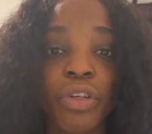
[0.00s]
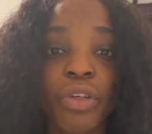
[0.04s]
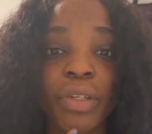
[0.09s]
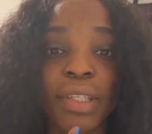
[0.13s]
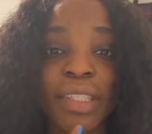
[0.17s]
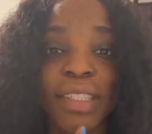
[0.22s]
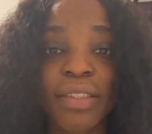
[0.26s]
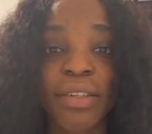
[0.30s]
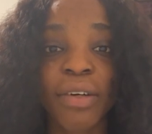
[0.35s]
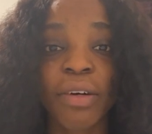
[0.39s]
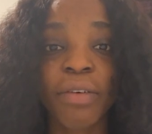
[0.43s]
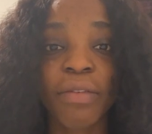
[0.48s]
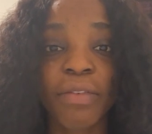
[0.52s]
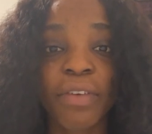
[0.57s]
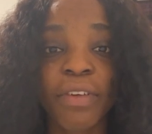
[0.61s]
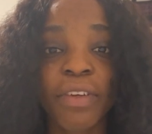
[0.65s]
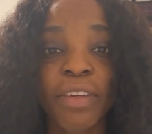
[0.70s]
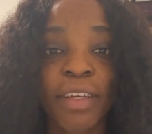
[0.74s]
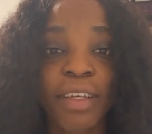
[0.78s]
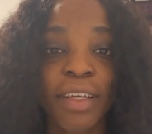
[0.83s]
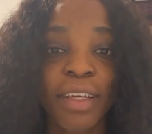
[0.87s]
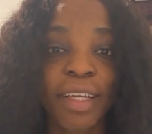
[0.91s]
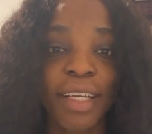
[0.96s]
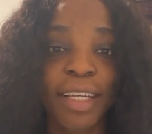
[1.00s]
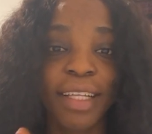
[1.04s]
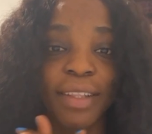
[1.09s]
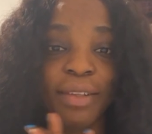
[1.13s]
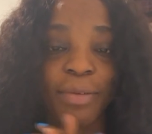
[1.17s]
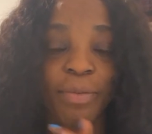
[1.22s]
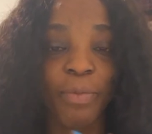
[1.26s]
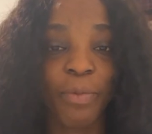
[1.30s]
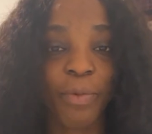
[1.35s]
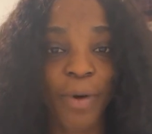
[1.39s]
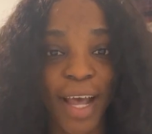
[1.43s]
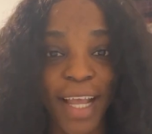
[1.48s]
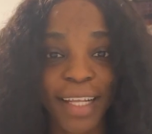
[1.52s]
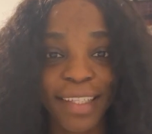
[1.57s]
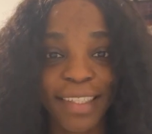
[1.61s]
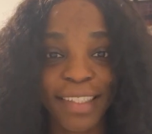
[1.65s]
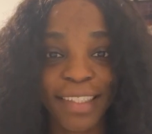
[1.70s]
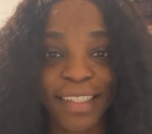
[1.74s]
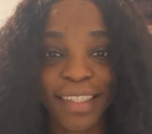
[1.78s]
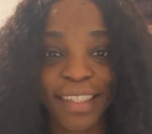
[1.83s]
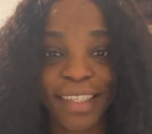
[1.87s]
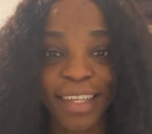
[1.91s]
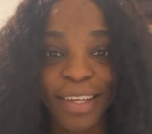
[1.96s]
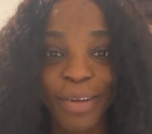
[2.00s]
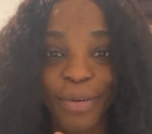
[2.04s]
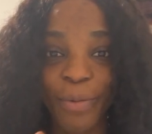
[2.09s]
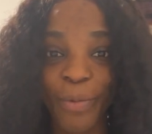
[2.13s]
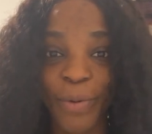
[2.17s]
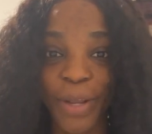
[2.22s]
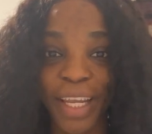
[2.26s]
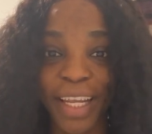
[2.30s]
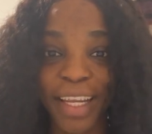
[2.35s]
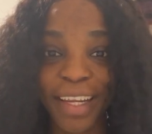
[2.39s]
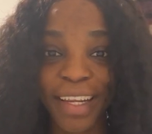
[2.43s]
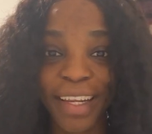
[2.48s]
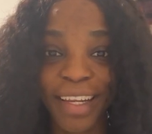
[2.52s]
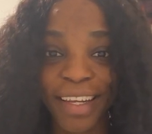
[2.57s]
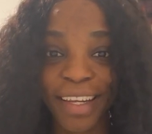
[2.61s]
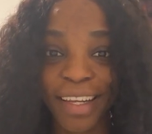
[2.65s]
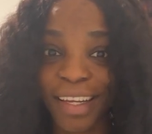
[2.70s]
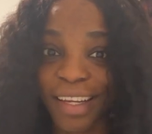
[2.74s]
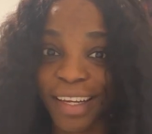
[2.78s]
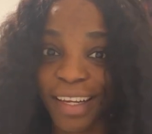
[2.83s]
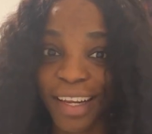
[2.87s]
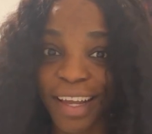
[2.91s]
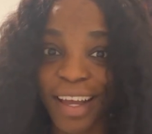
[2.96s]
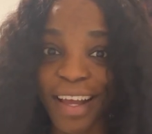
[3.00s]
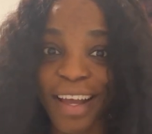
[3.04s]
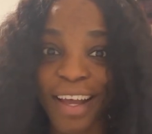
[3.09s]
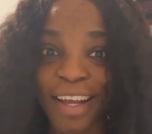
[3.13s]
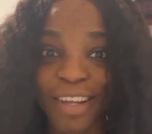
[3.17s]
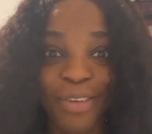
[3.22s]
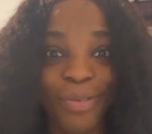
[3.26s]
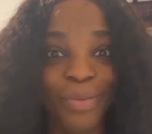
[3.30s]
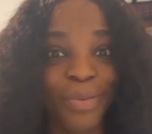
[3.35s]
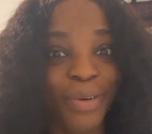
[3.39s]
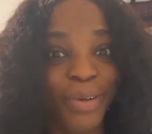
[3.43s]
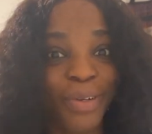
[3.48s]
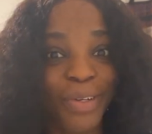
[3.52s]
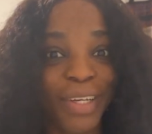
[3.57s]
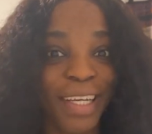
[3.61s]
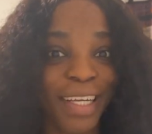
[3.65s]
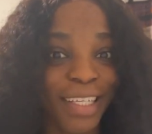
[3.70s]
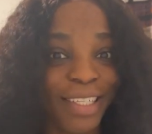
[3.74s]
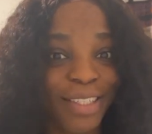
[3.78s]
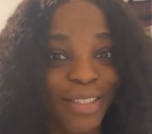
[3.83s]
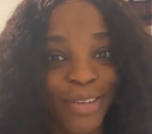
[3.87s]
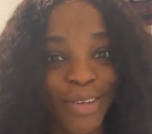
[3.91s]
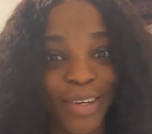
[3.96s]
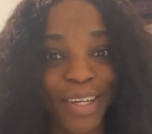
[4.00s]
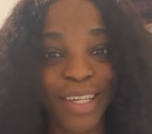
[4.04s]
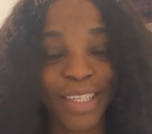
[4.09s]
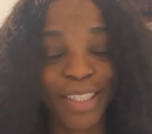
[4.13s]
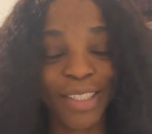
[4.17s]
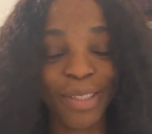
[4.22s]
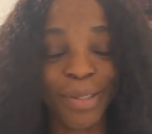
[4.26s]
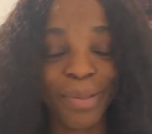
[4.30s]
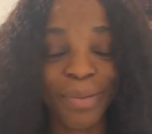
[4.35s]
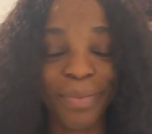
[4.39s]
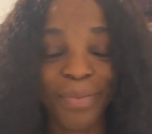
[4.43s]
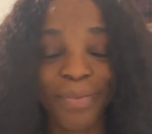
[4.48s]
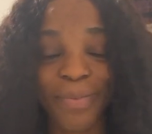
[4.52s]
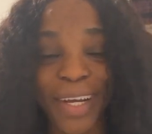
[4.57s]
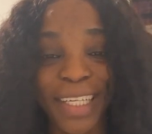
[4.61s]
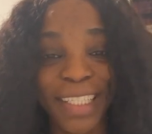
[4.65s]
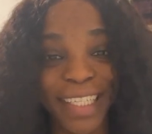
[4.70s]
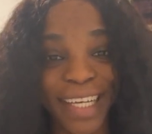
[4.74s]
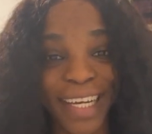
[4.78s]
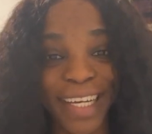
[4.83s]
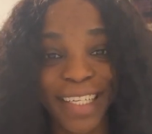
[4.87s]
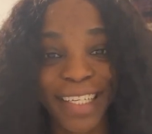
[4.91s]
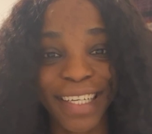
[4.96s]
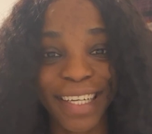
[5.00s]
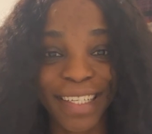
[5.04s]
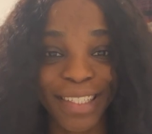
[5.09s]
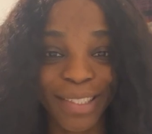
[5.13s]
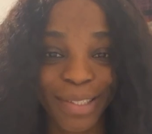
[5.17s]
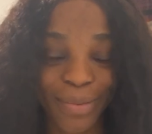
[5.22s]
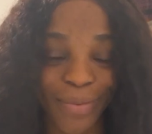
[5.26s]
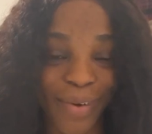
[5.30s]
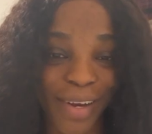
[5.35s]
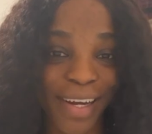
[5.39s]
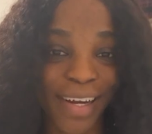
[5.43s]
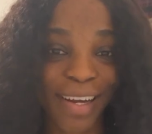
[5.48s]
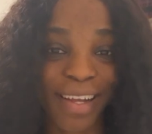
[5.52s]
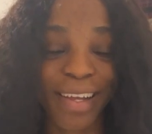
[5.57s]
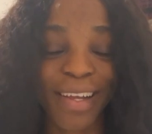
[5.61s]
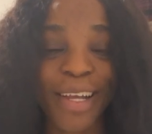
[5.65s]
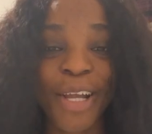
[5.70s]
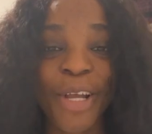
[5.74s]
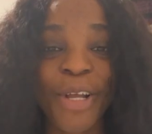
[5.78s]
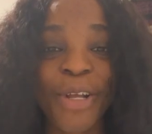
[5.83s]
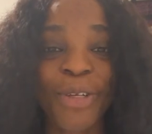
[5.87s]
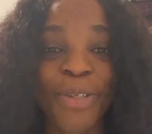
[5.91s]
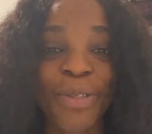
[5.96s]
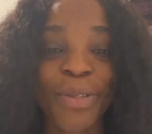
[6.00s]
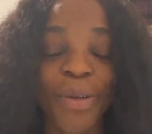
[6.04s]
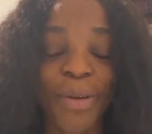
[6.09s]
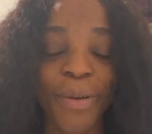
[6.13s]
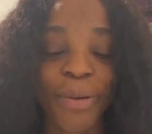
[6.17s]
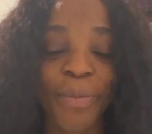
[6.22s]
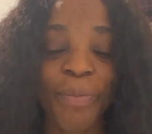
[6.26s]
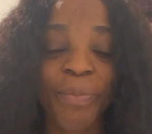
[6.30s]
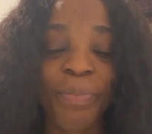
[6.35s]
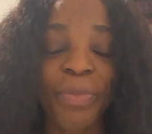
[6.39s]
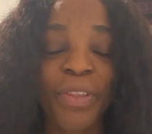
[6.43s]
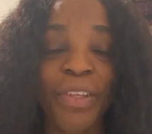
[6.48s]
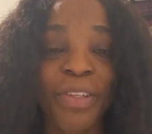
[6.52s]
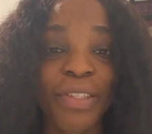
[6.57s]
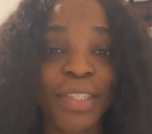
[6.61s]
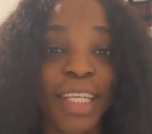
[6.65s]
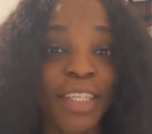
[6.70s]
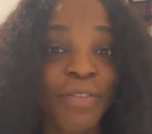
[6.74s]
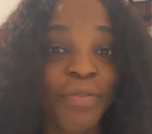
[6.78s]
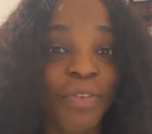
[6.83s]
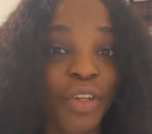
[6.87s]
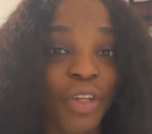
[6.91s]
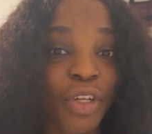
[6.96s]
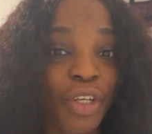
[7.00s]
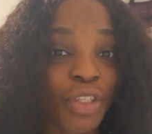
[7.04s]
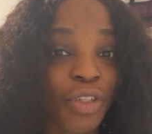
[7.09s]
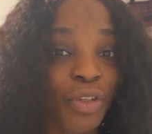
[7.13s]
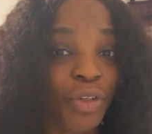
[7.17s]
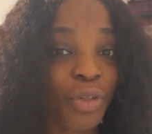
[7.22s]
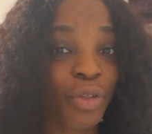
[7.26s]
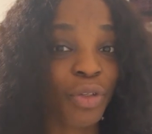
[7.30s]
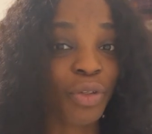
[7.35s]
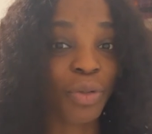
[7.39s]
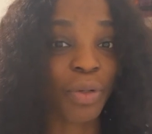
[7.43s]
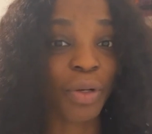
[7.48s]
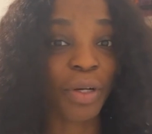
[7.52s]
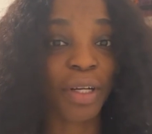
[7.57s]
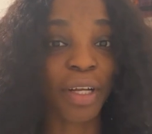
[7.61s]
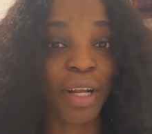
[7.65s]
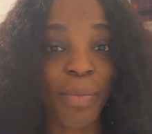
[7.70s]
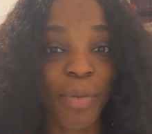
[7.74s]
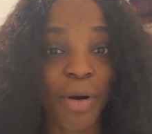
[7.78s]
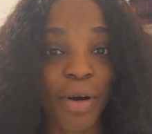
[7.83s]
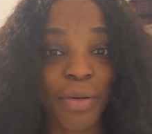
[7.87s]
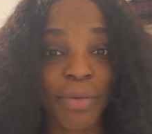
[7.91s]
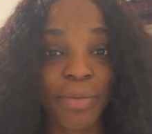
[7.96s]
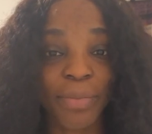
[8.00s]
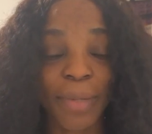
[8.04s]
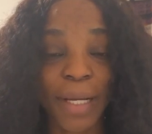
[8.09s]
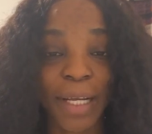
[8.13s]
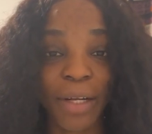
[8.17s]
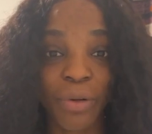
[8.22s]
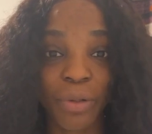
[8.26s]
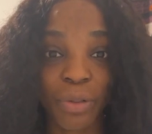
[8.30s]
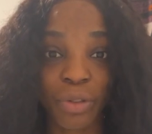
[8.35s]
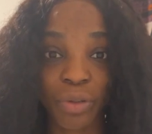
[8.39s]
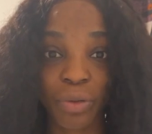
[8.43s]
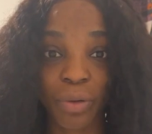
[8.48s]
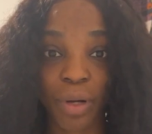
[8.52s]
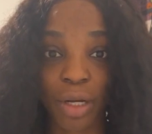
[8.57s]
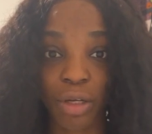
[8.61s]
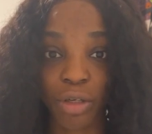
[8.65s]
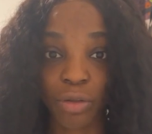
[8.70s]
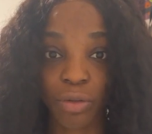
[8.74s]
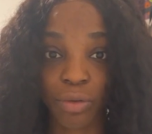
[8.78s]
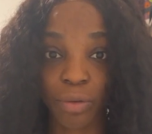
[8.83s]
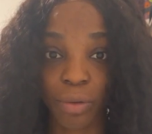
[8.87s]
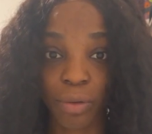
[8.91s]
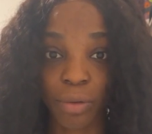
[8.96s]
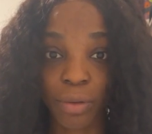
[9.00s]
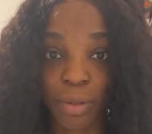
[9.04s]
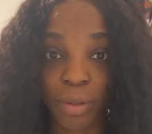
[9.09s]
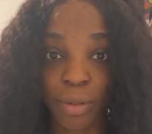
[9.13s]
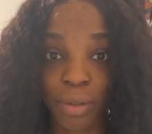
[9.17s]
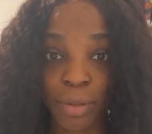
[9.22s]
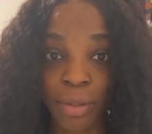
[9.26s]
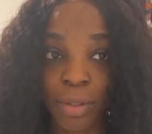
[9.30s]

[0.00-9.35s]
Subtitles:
yourself in the right way. Yeah, and you're going to get scholarship, right guidance rather. So today's video is going to be talking about my cultural shock.